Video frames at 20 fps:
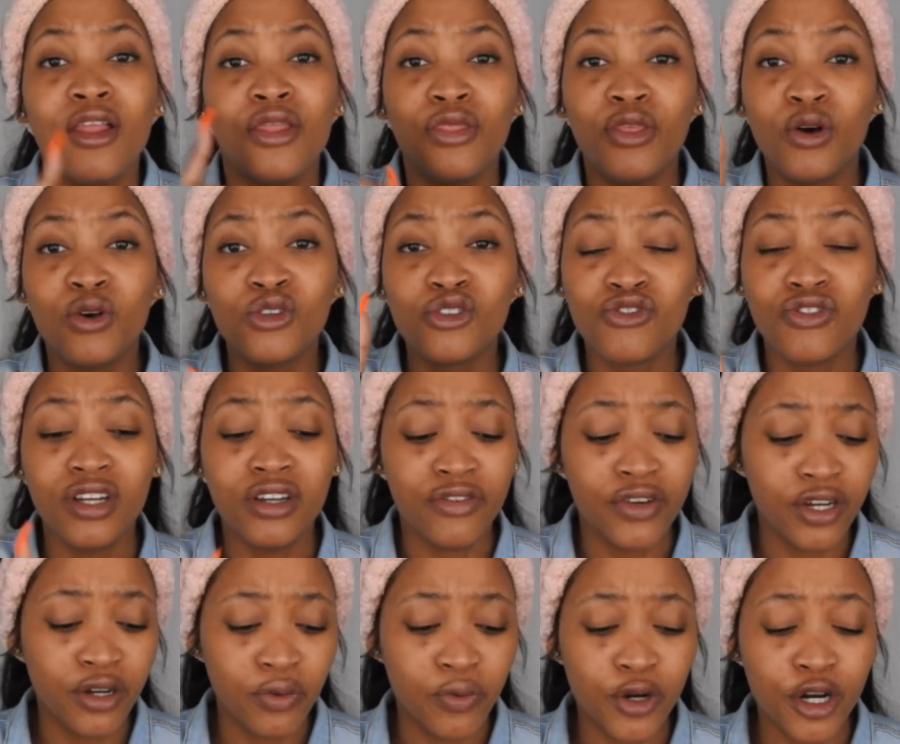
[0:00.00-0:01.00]
Those
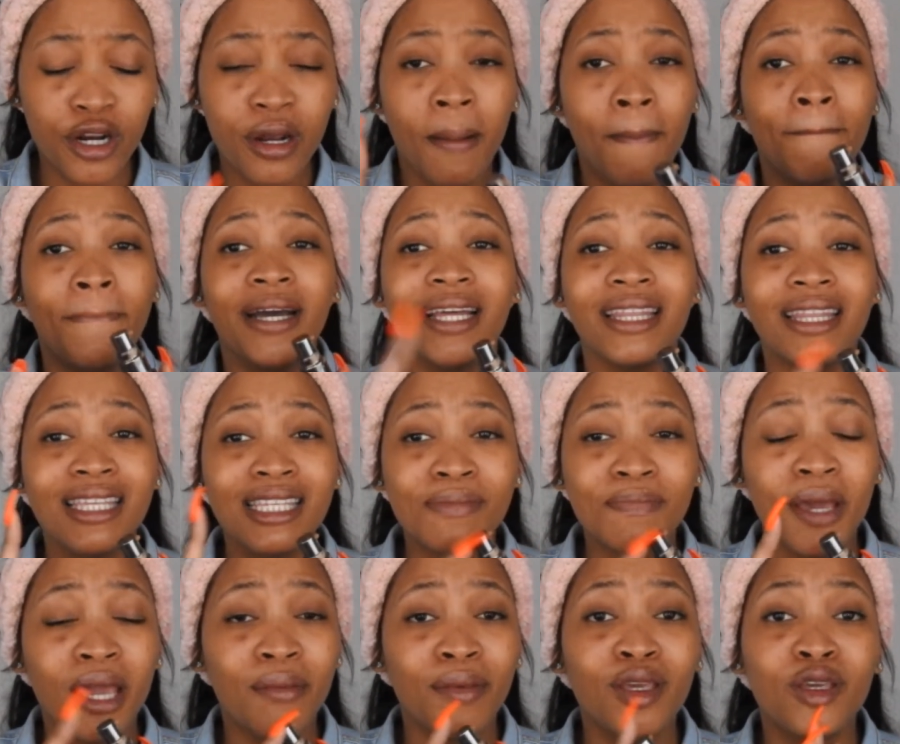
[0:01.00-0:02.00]
really work, but this
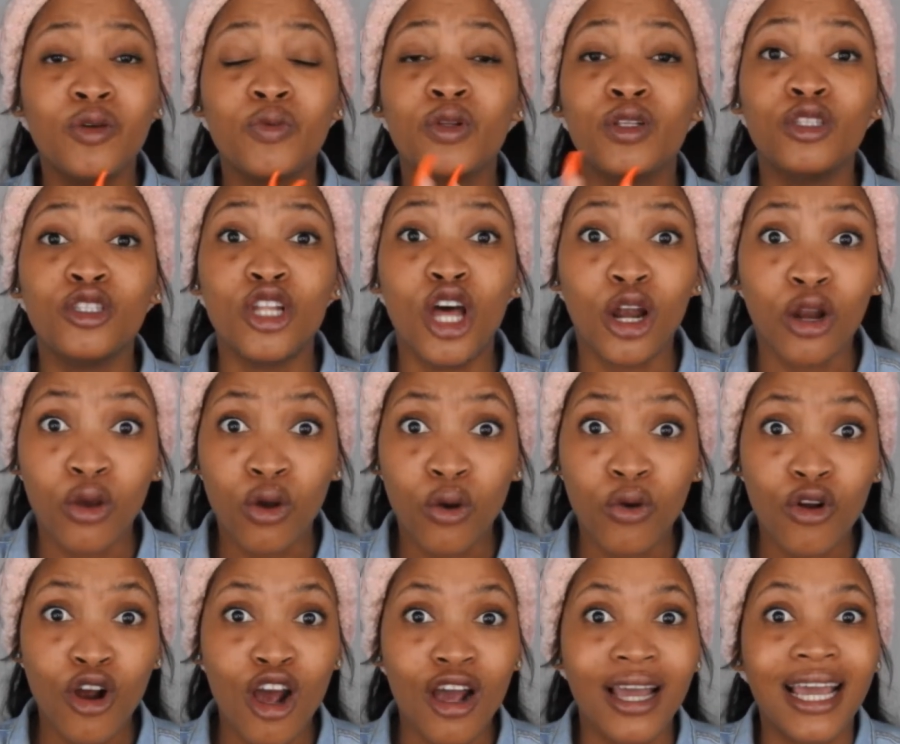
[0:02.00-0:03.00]
baby, you will not go
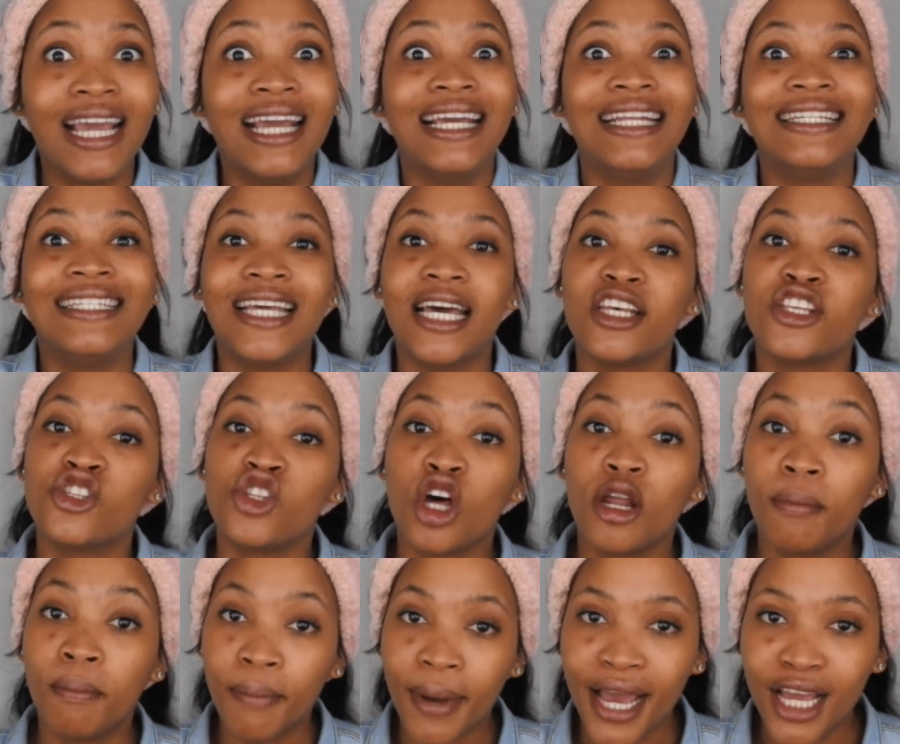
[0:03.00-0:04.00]
wrong. It does
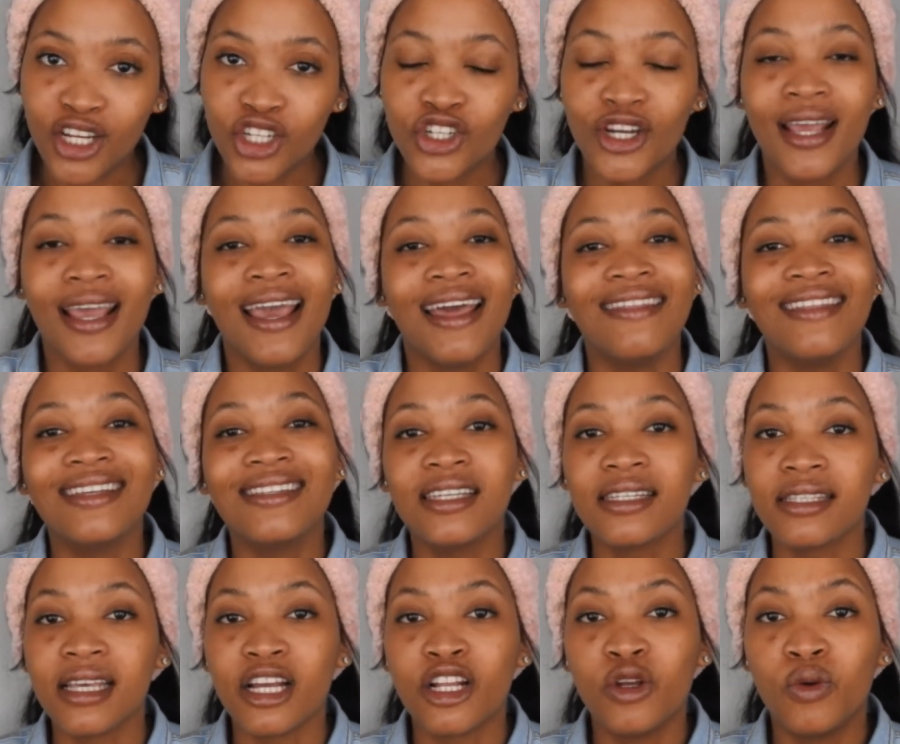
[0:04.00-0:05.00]
not budge. That's
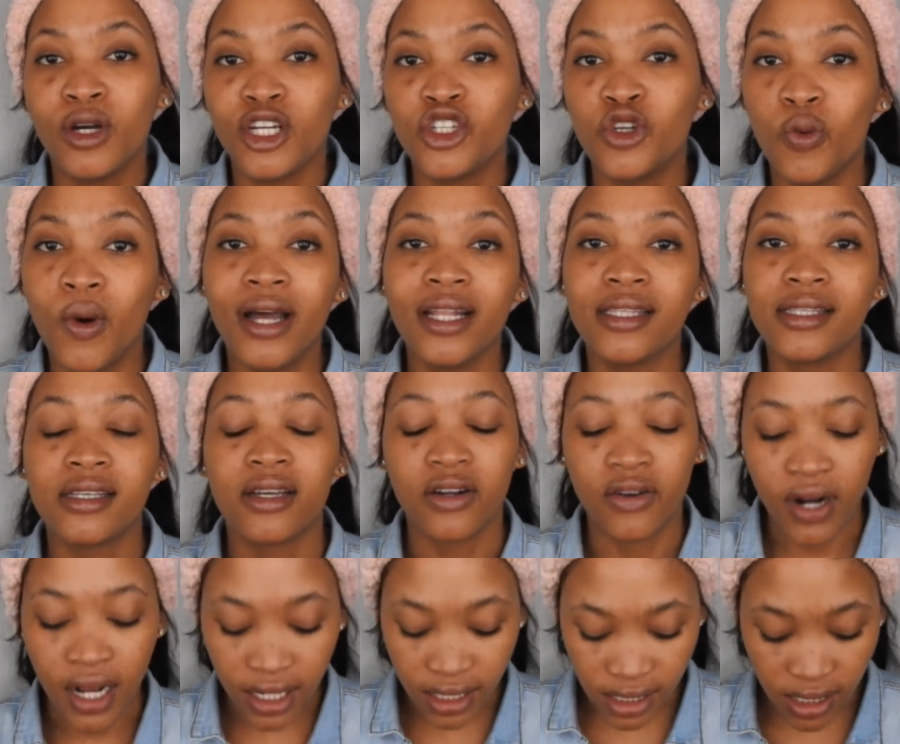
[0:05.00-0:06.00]
exactly what you want,
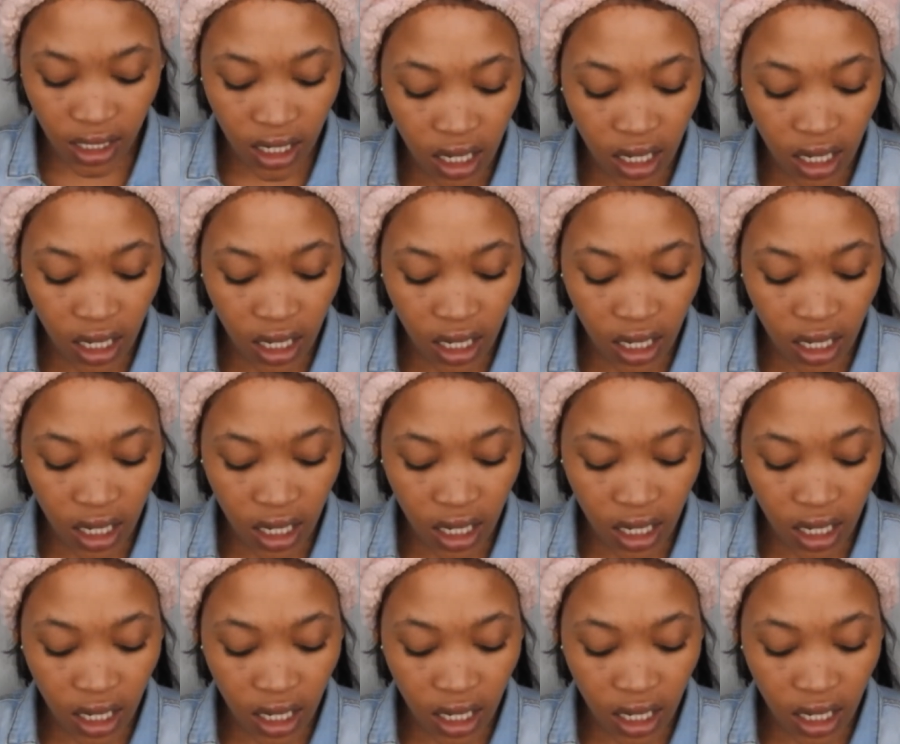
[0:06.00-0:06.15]
right?